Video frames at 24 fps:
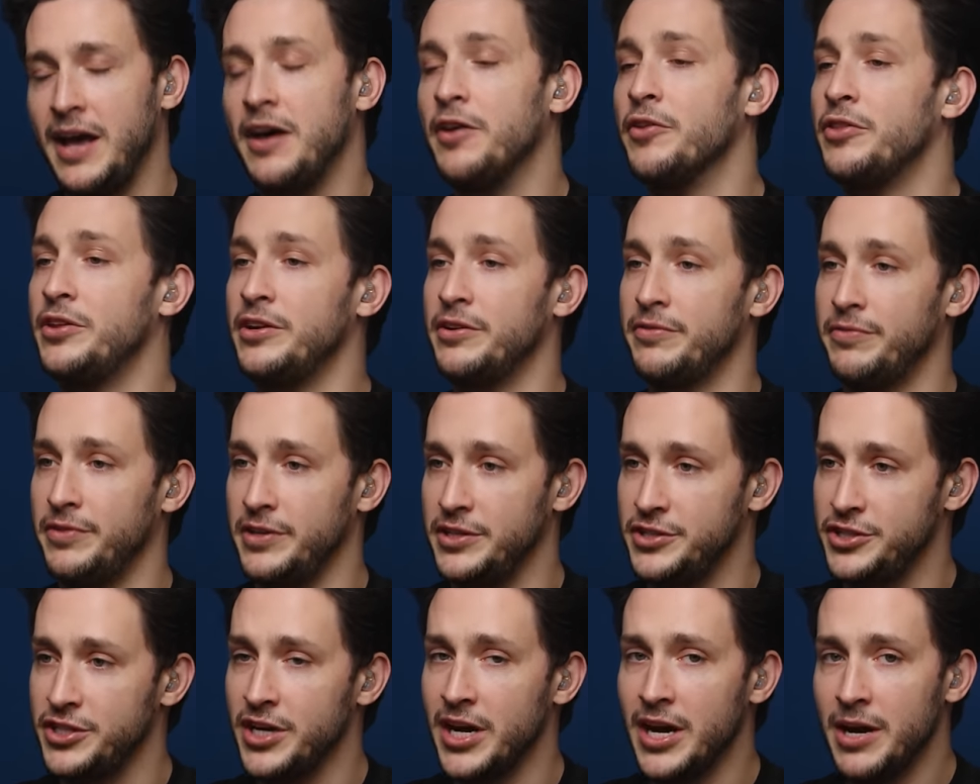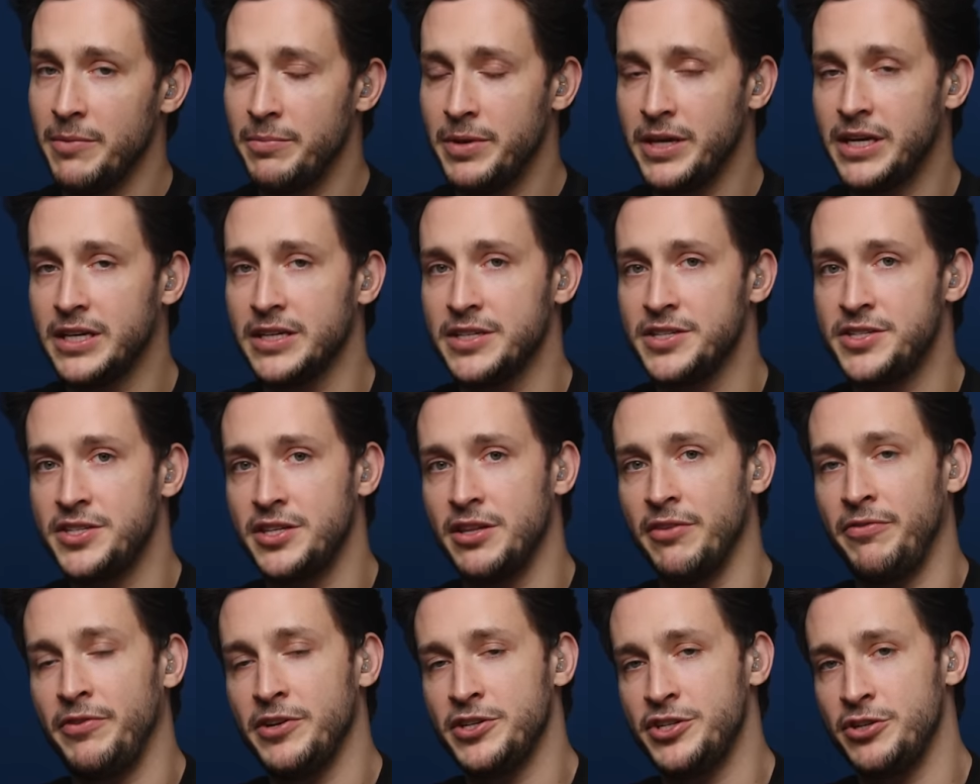healthier fish. Okay. Because
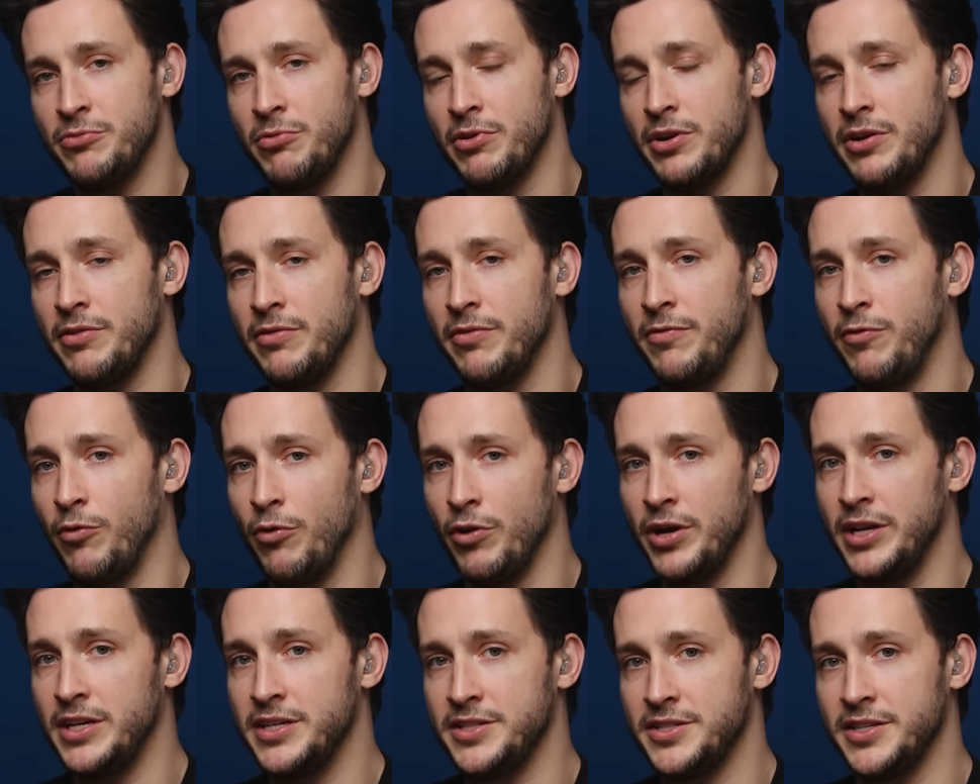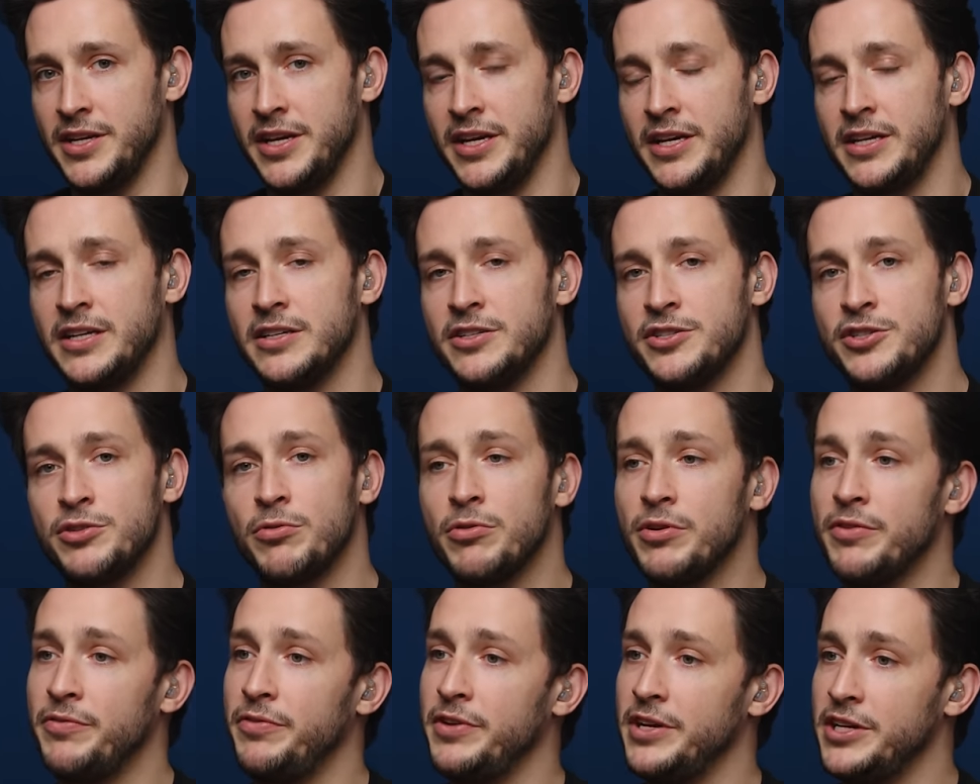the fish you want to avoid is like
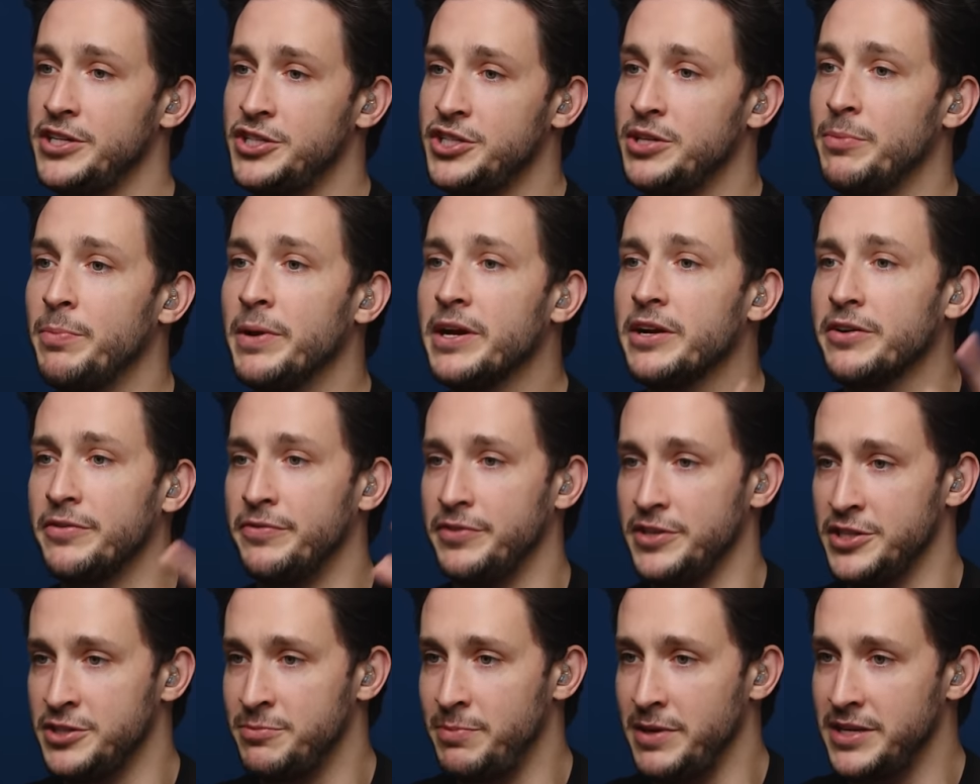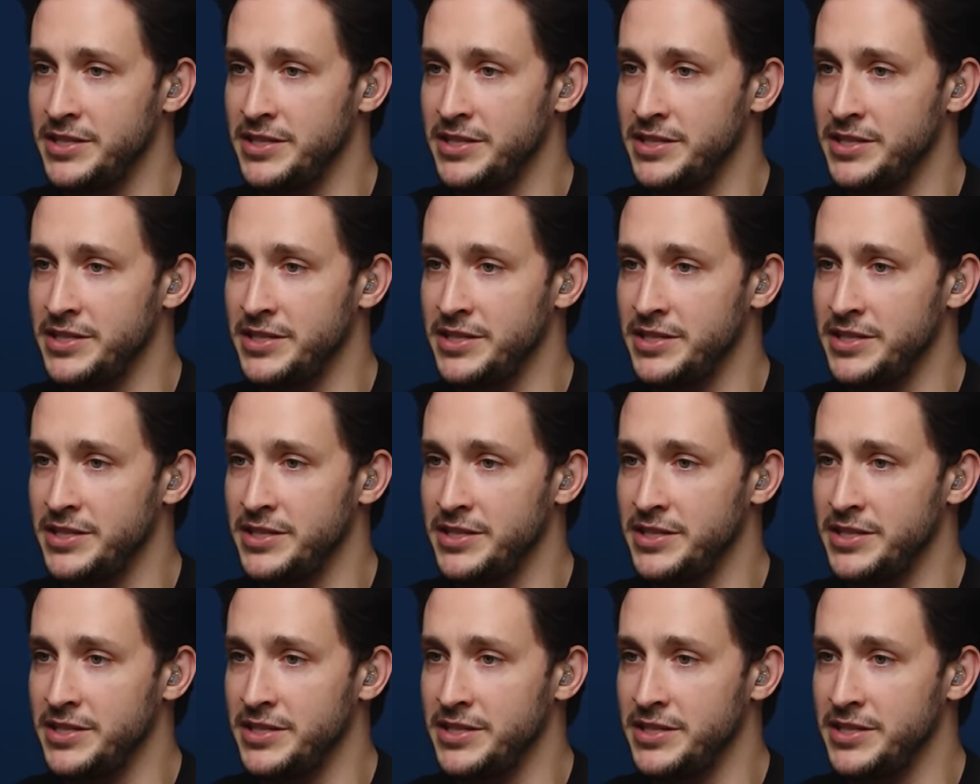swordfish. The bigger fish